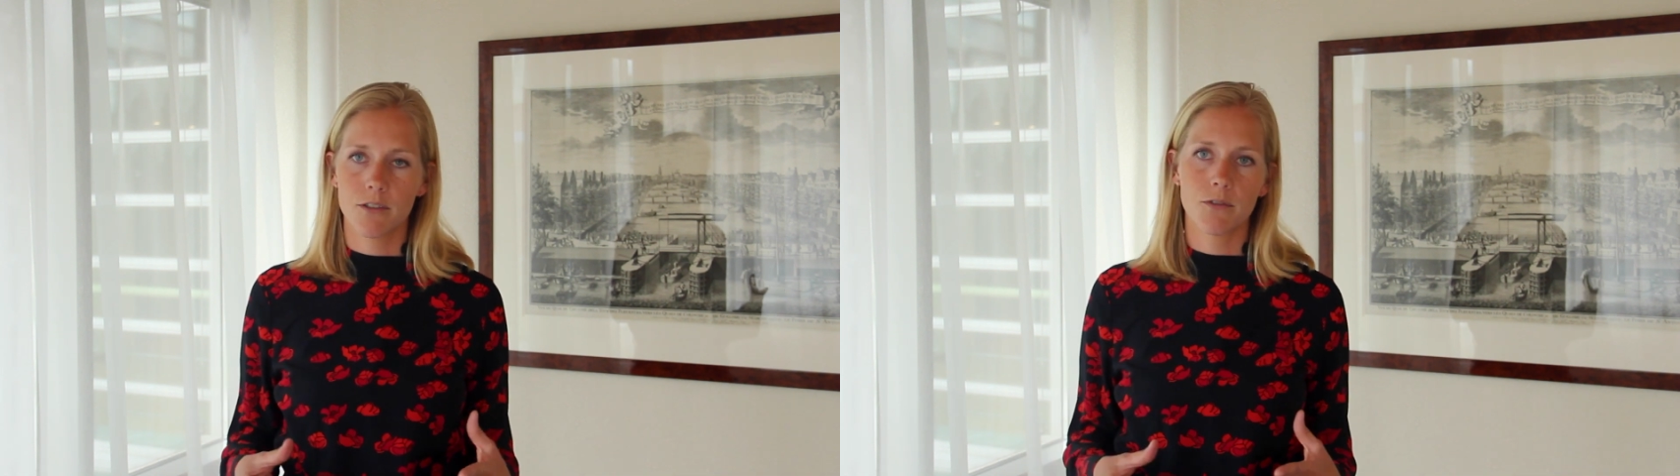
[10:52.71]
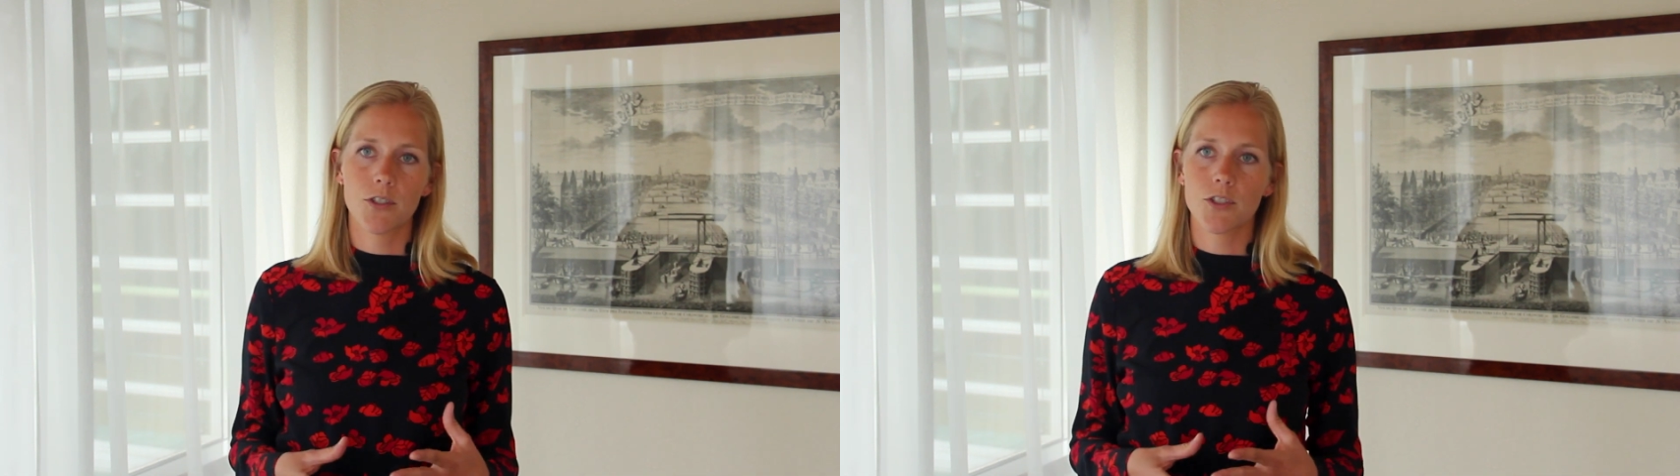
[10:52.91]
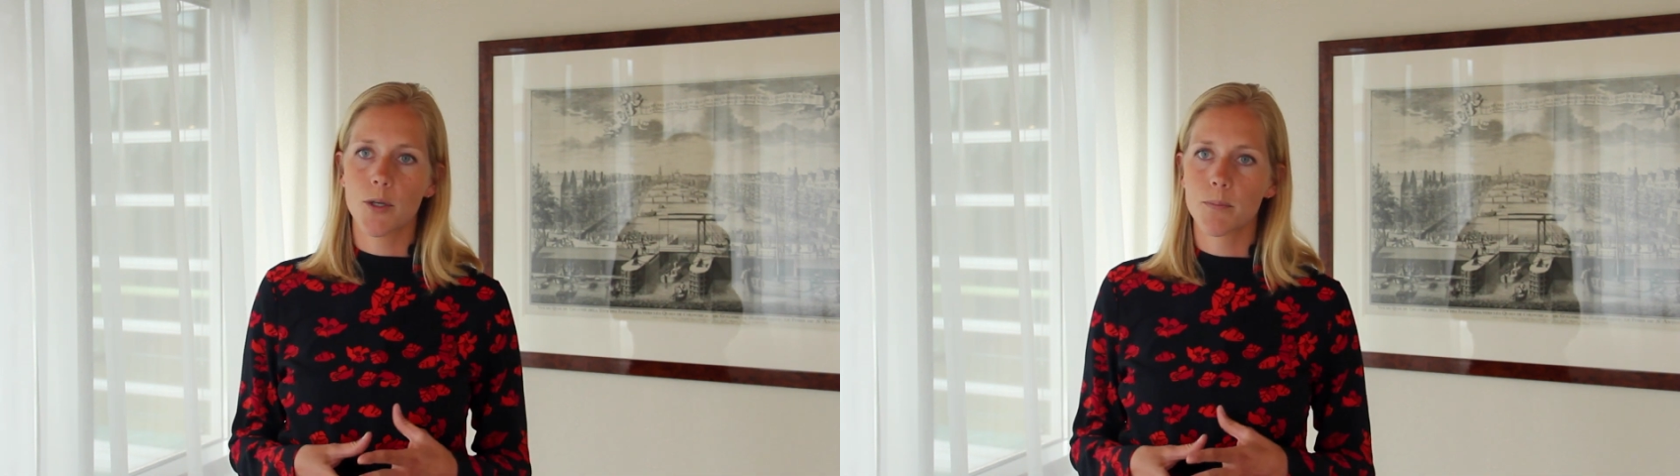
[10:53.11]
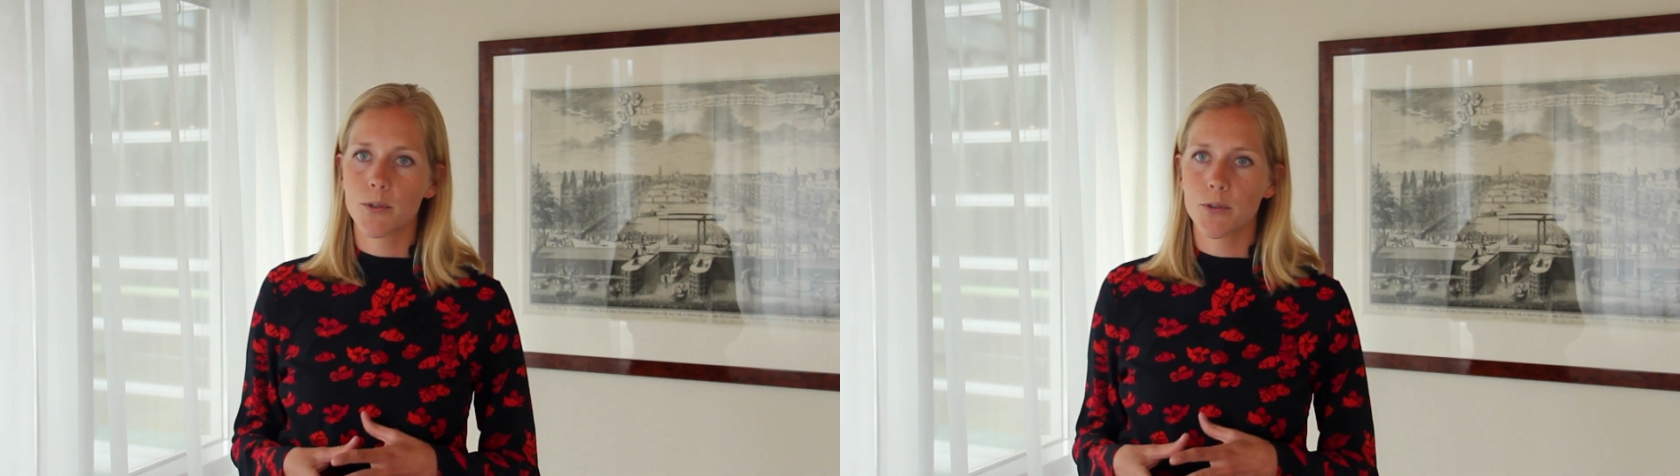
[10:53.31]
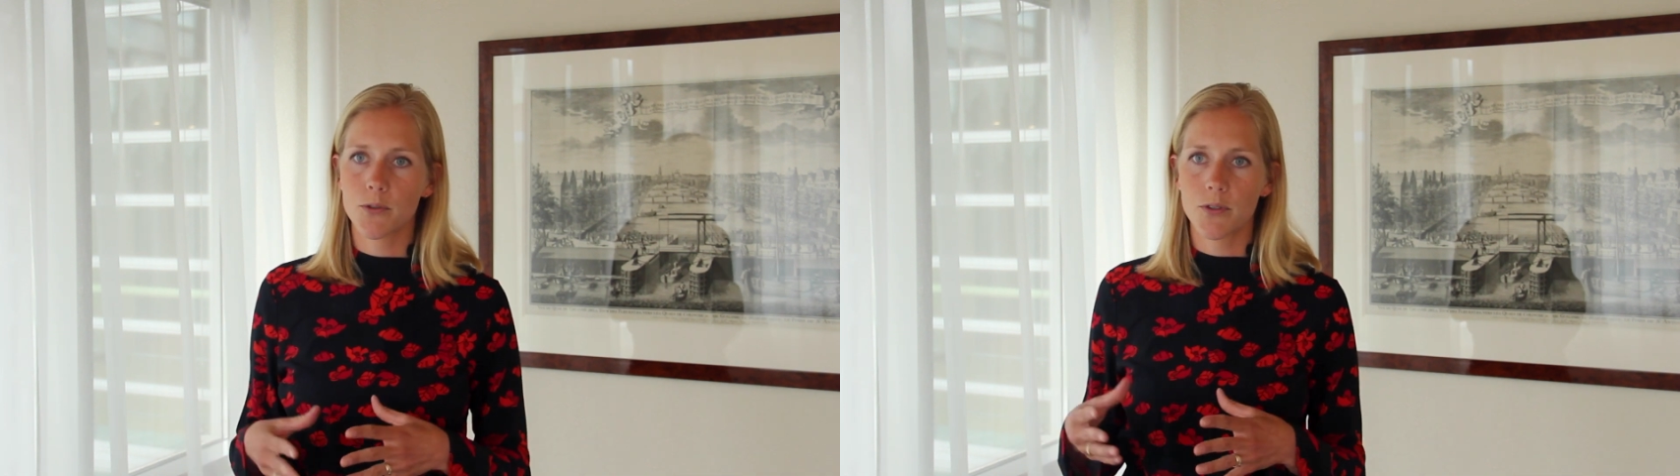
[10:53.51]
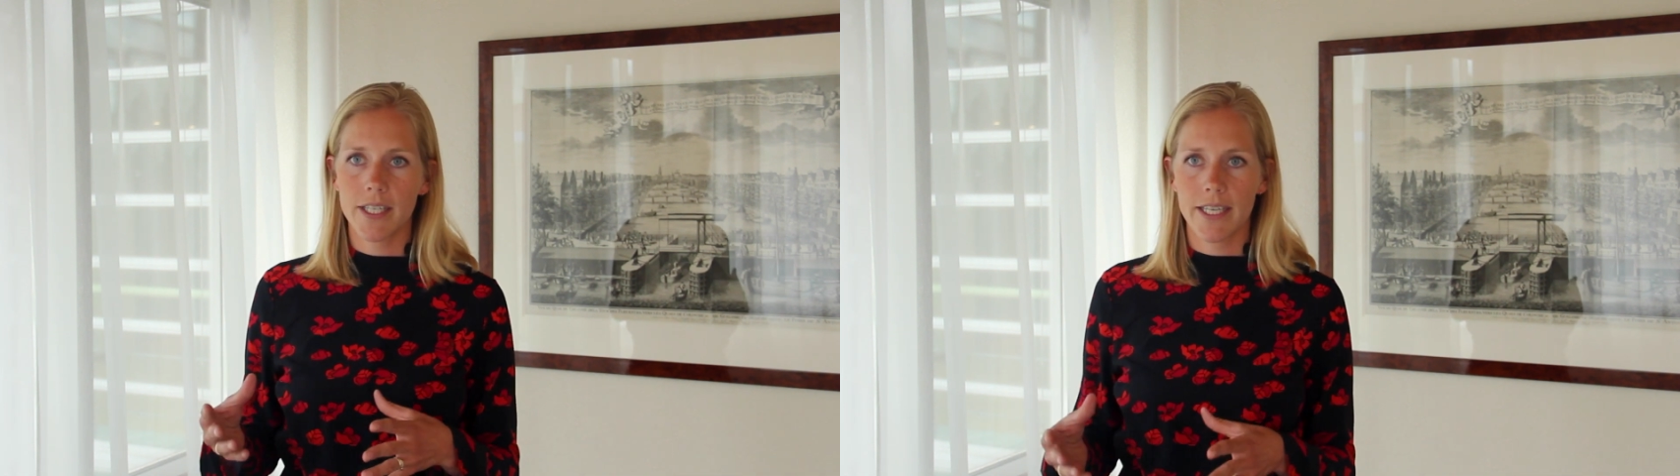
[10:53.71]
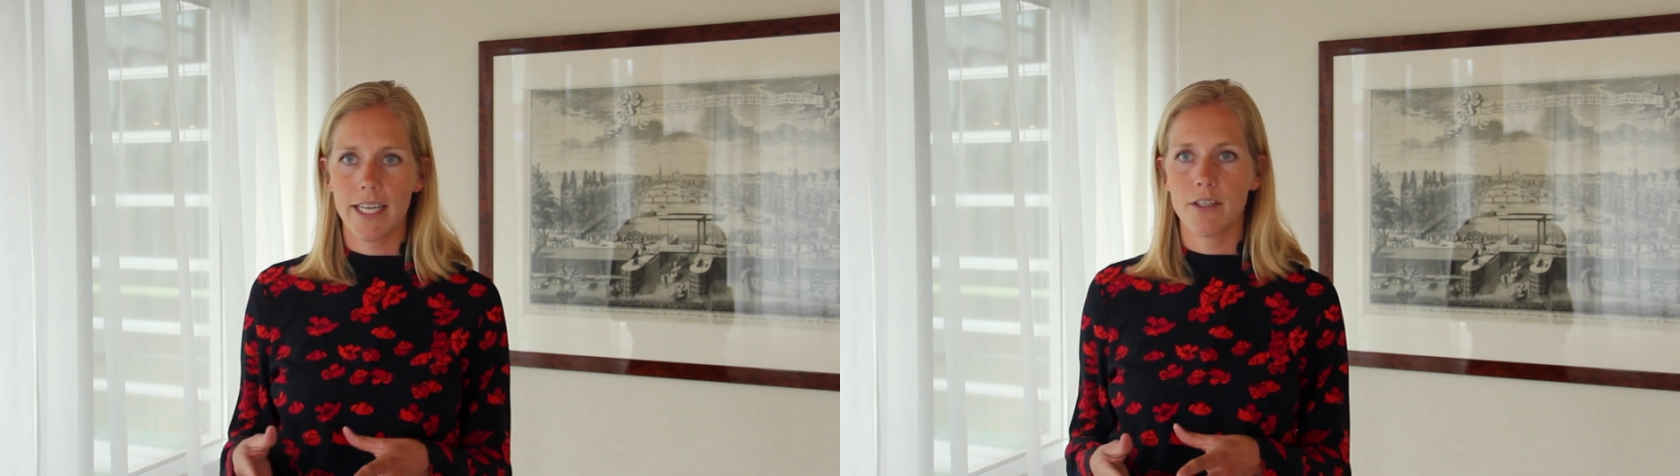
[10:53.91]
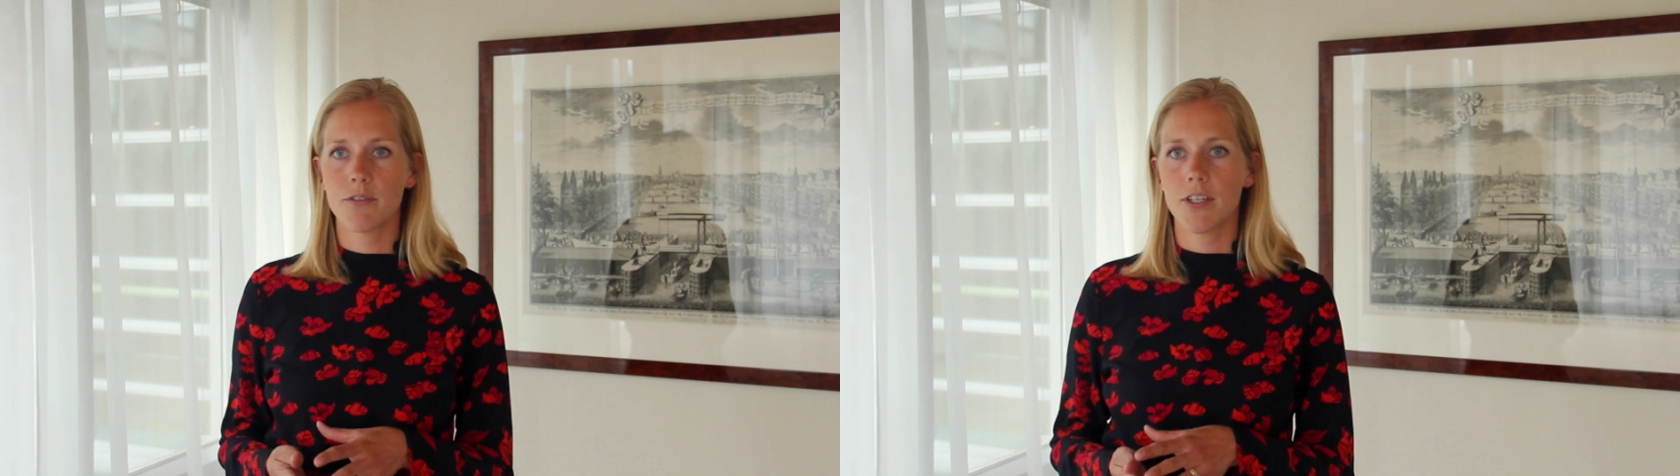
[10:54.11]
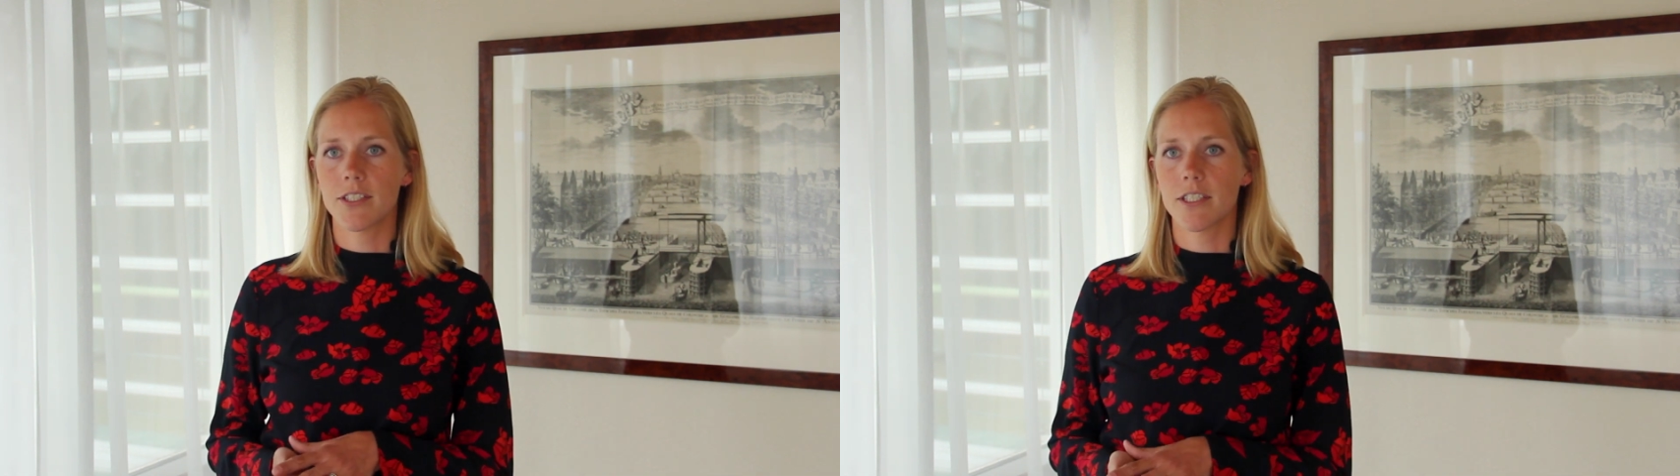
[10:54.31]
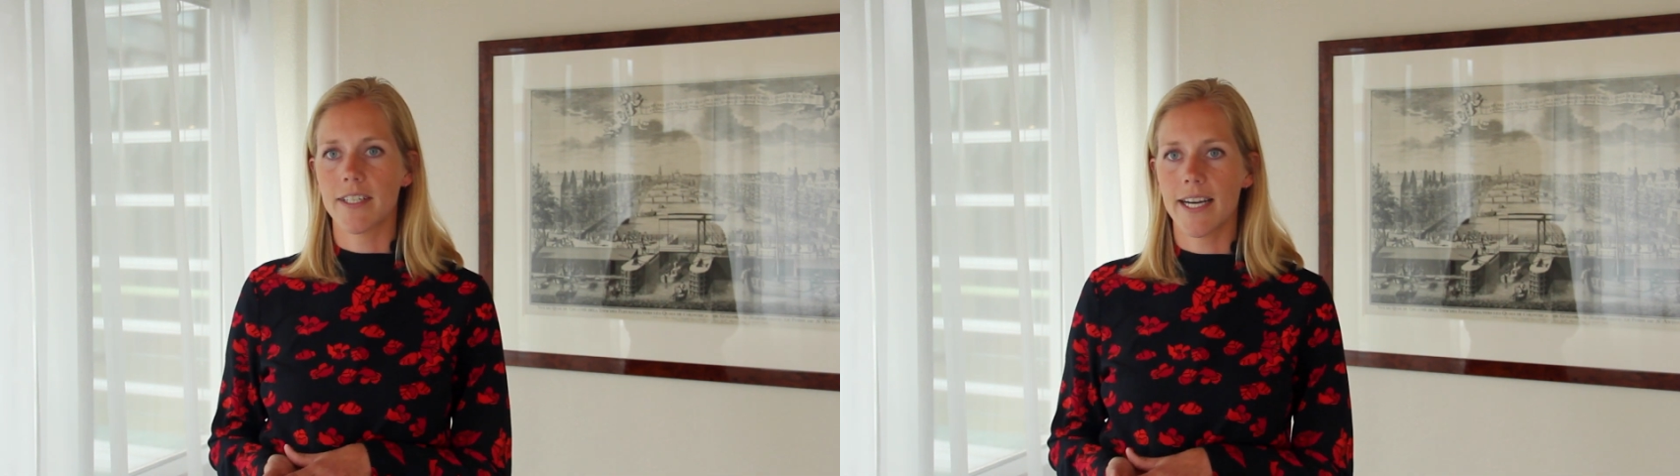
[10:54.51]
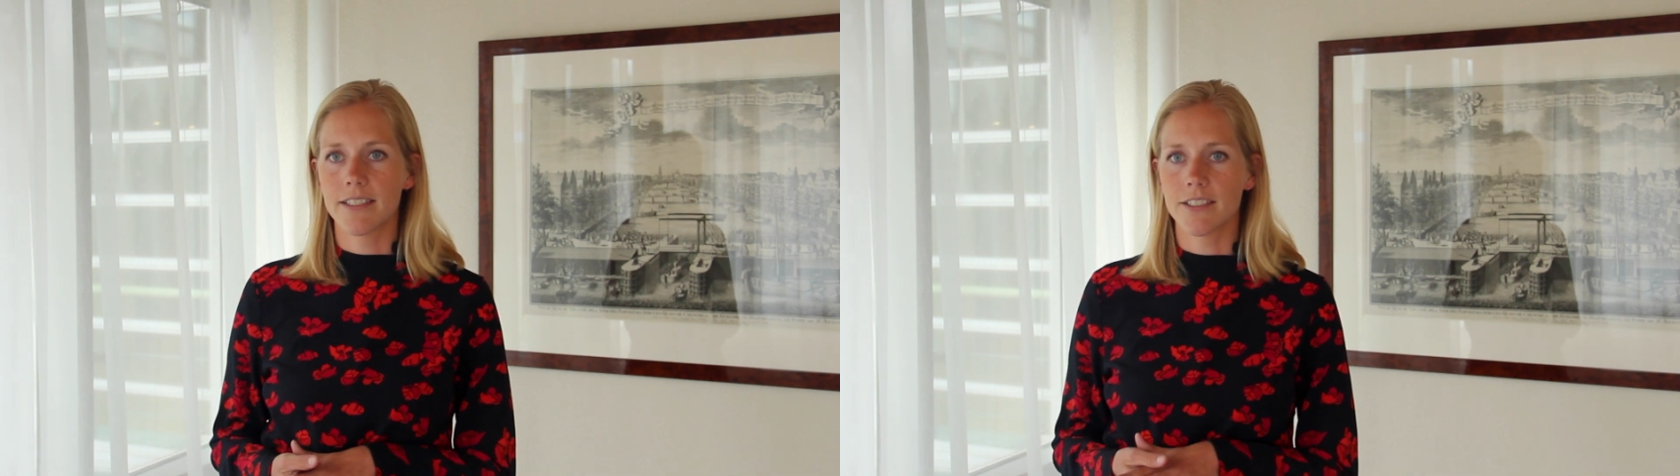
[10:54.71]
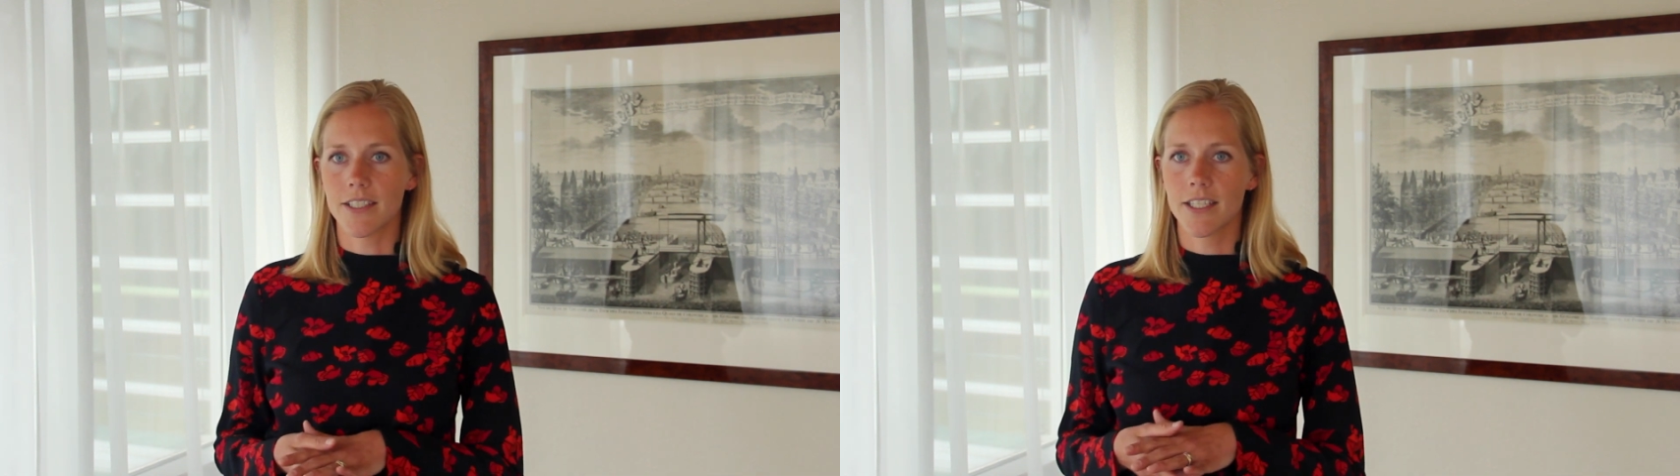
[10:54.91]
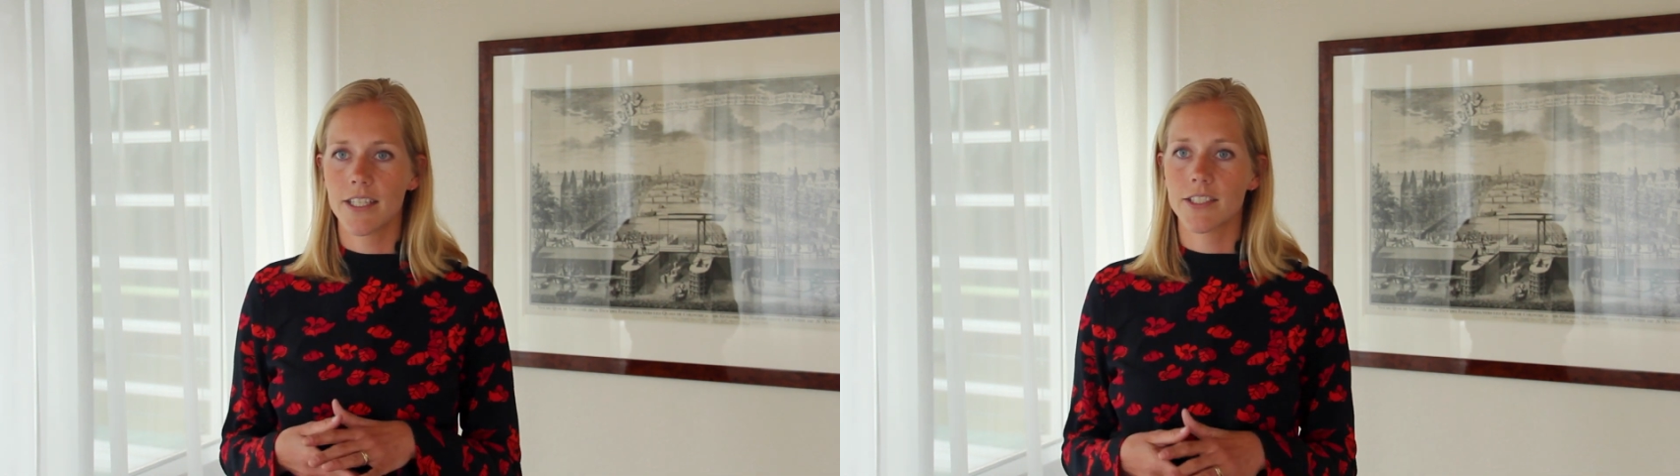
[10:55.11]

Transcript: For example, if a director